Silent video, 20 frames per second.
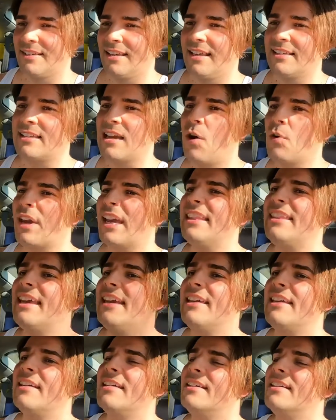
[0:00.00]
and how can
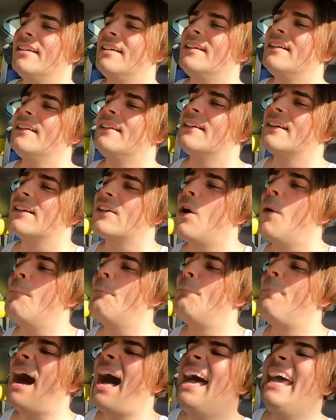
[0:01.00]
they
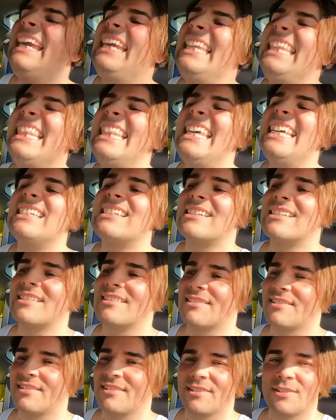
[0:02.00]
combine
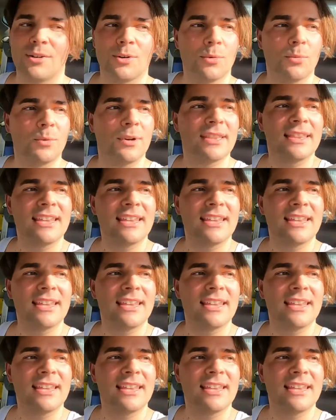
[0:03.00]
this with